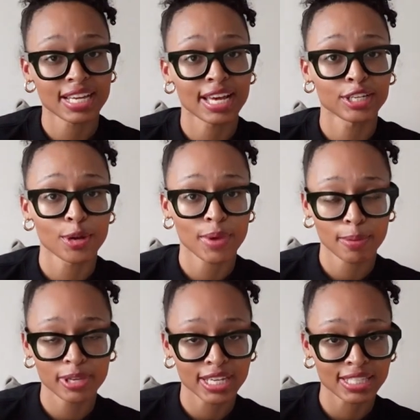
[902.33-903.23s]
that your
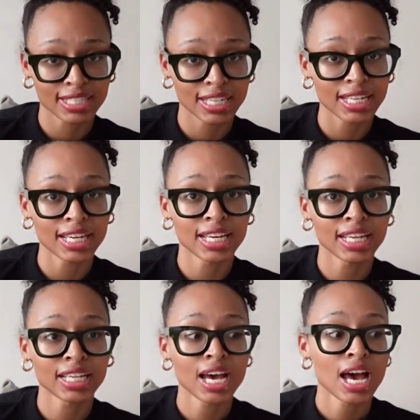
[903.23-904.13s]
baby can sit
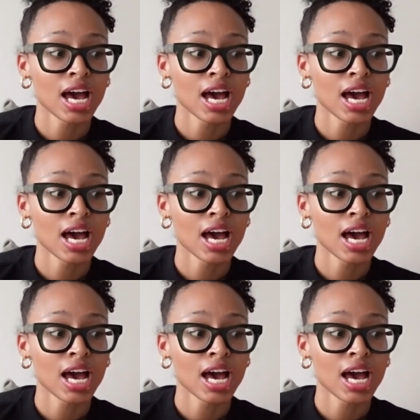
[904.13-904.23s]
in,